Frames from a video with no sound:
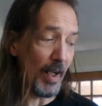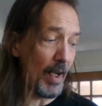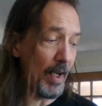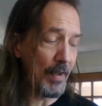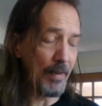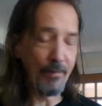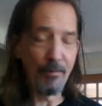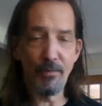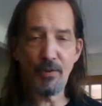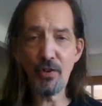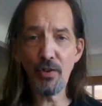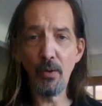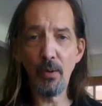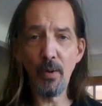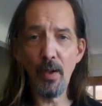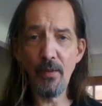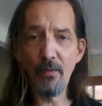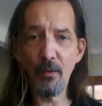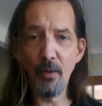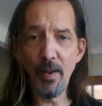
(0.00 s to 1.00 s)
I'm
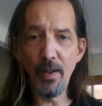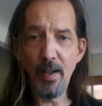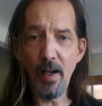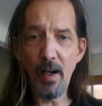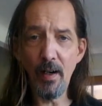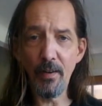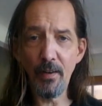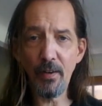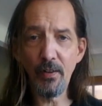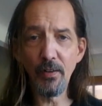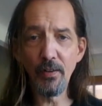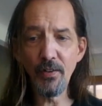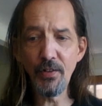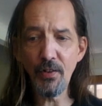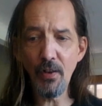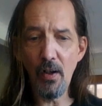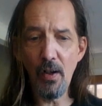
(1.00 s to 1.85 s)
sure I've written articles